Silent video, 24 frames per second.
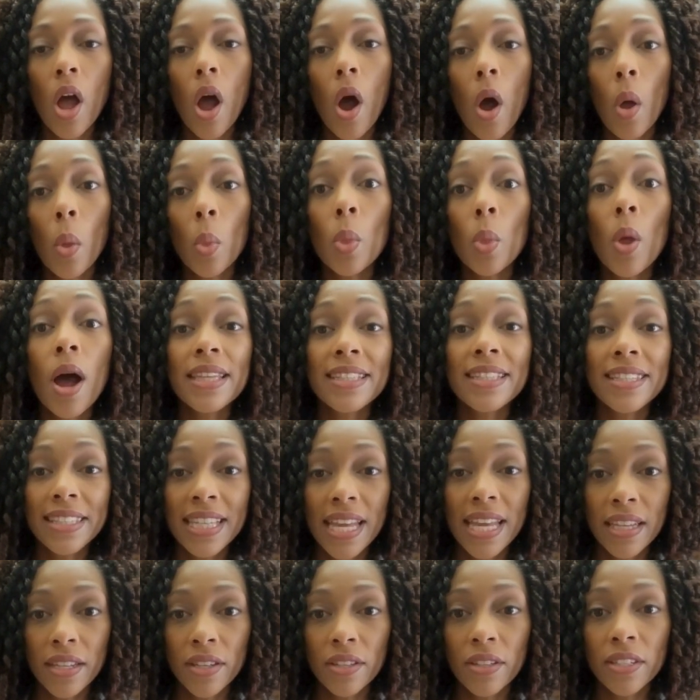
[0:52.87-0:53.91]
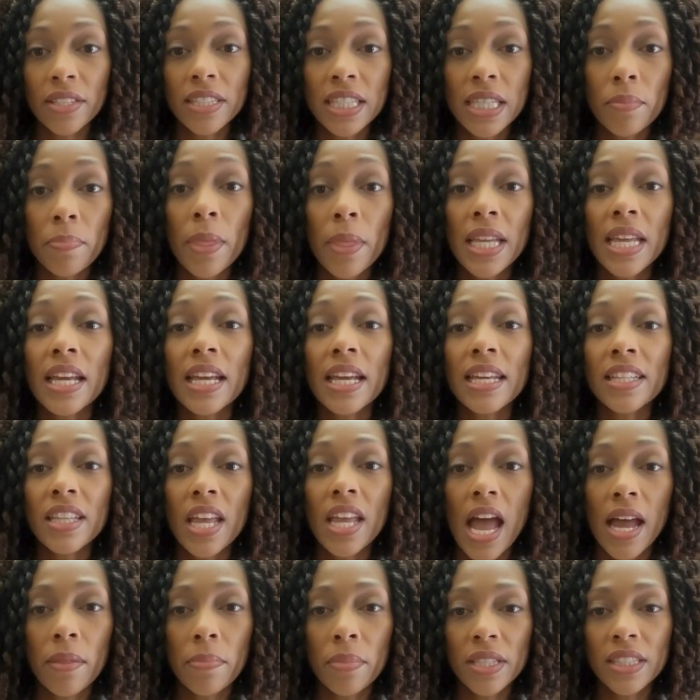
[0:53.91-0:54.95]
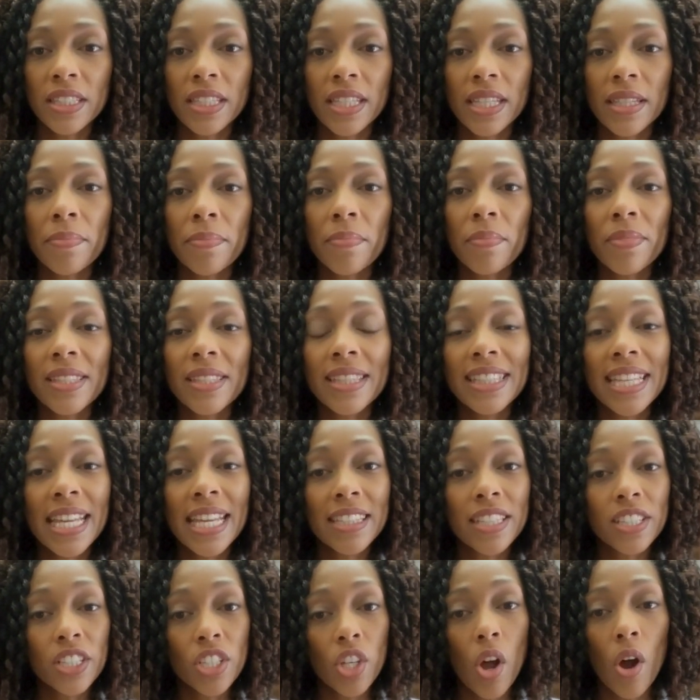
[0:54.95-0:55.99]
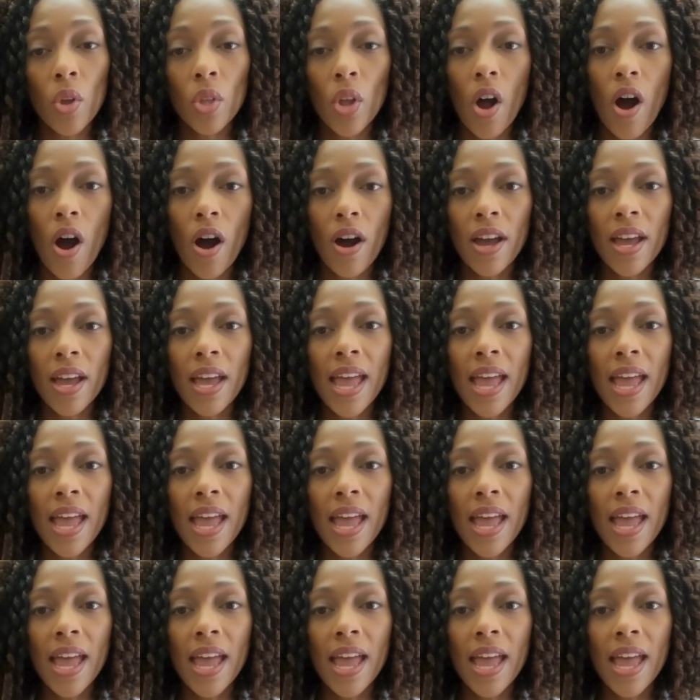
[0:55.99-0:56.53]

One sailor, speaking anonymously, said the Solong,